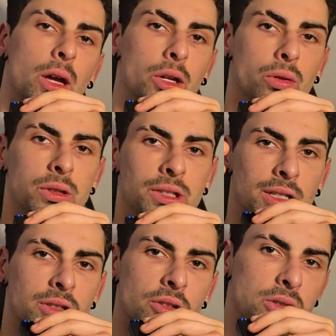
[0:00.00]
And you only
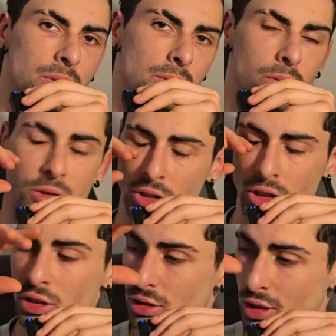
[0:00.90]
talk to those people. So you
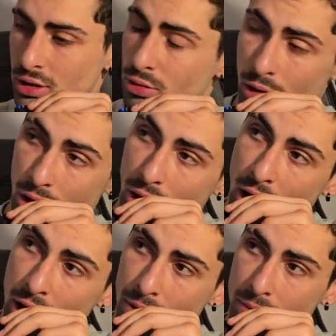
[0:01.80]
need to talk to a
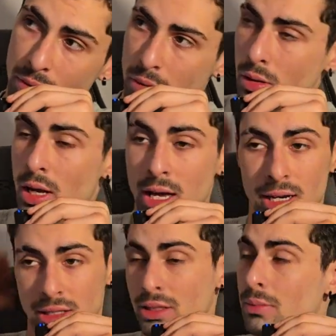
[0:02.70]
lot of people.
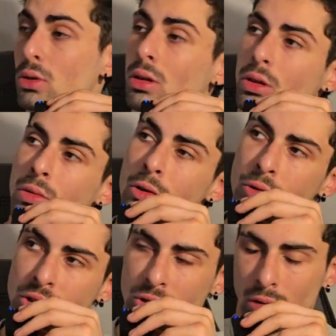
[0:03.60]
Next time you go to the
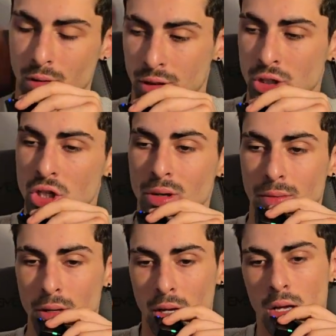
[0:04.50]
grocery store or the gym,